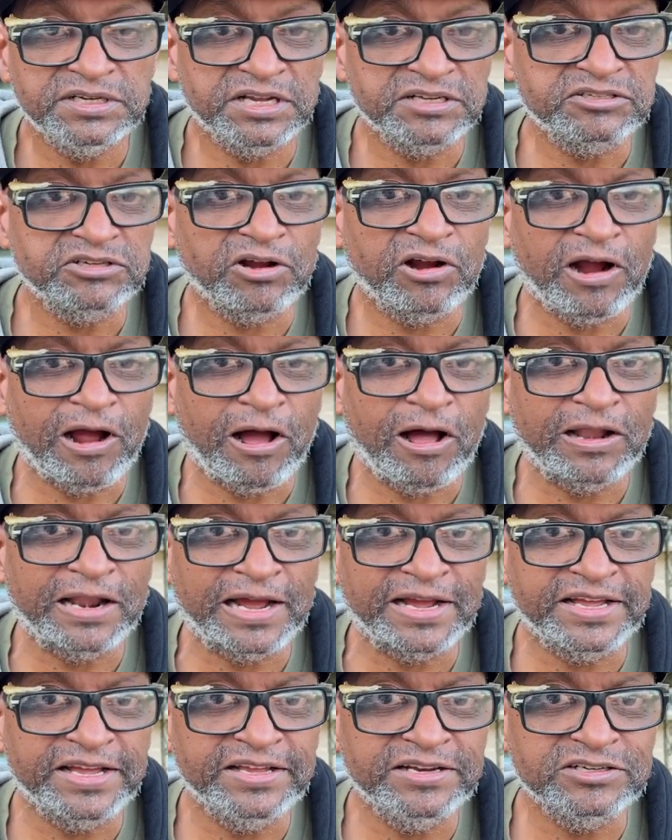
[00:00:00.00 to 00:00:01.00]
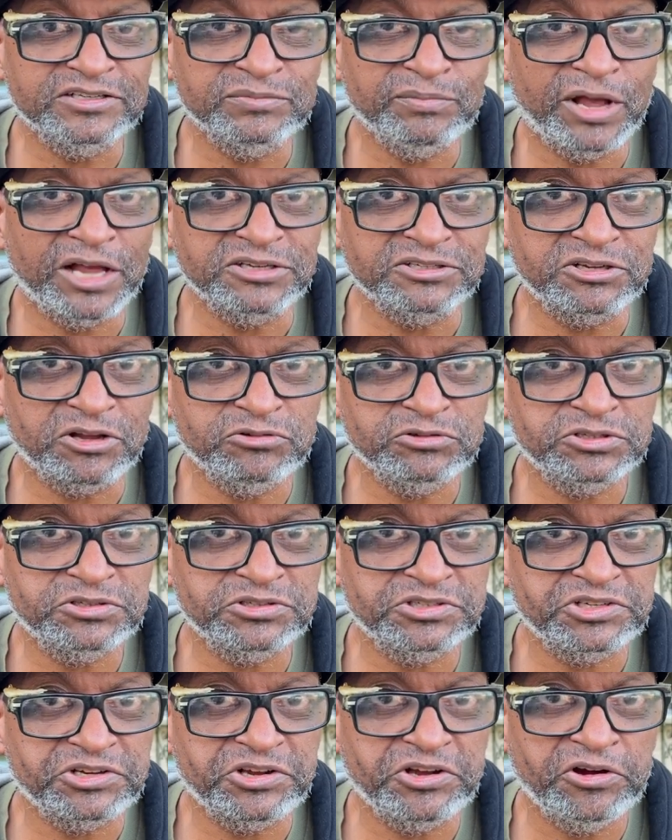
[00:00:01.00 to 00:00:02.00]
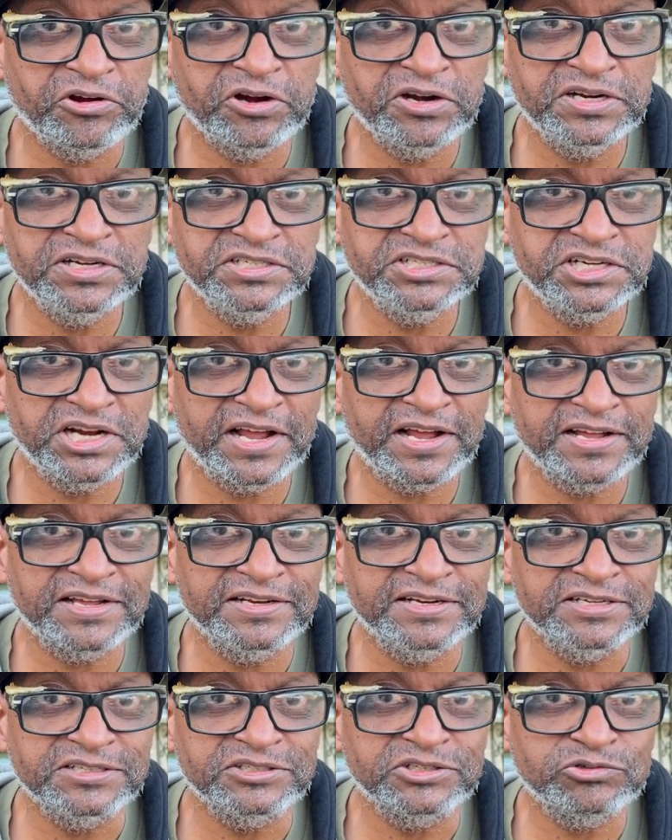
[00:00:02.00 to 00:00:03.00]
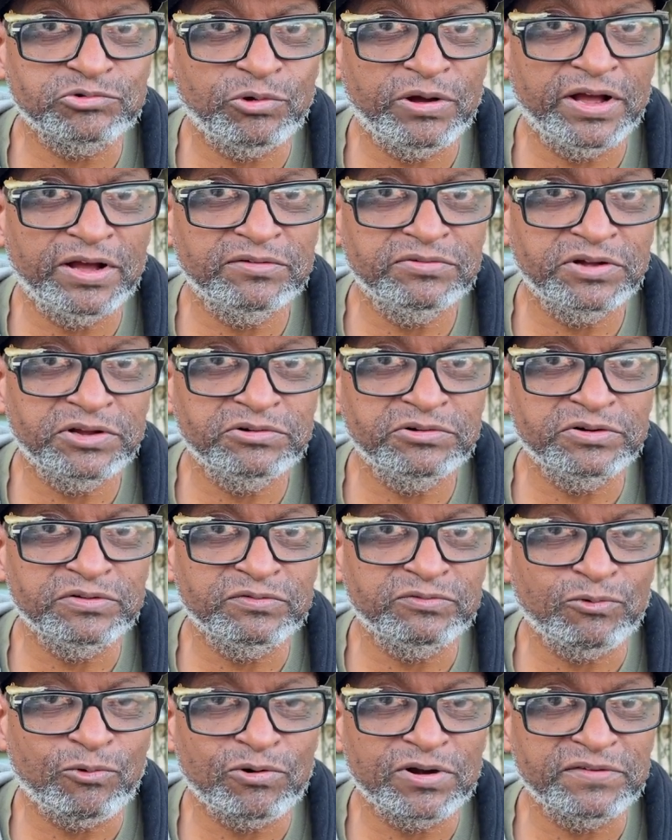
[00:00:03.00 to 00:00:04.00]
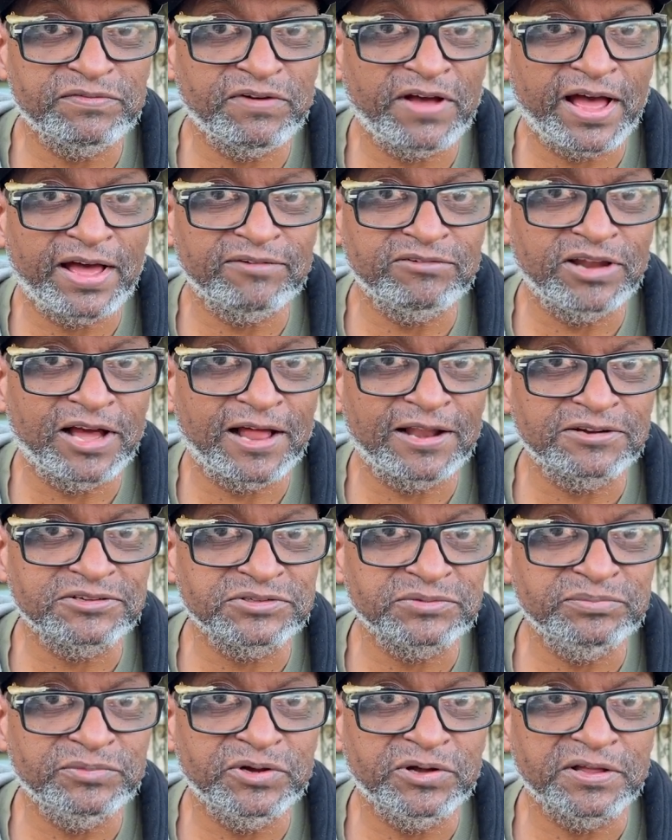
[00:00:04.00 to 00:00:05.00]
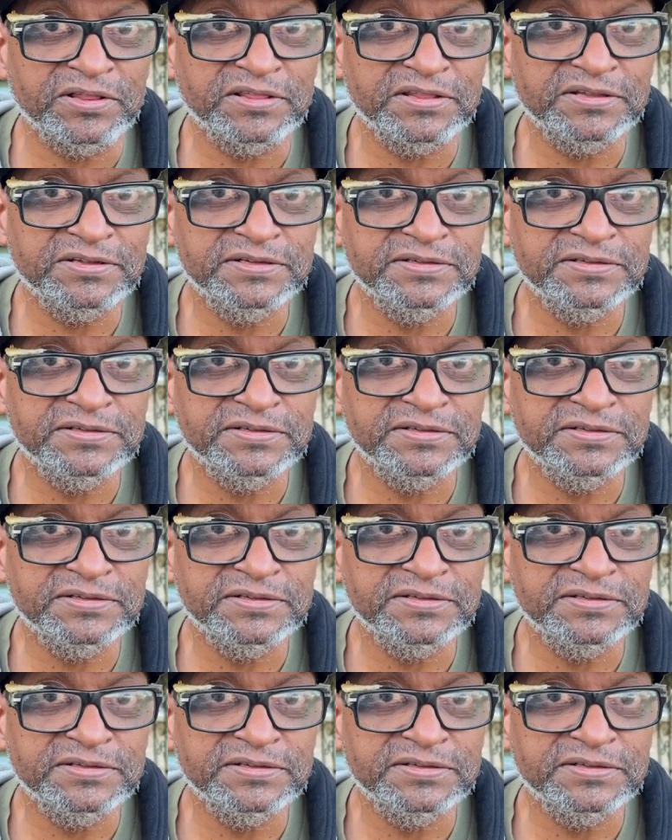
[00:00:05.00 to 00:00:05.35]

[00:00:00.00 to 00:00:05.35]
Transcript: Yes, sir. All I get is my Social Security check, and it's $1,245 a month.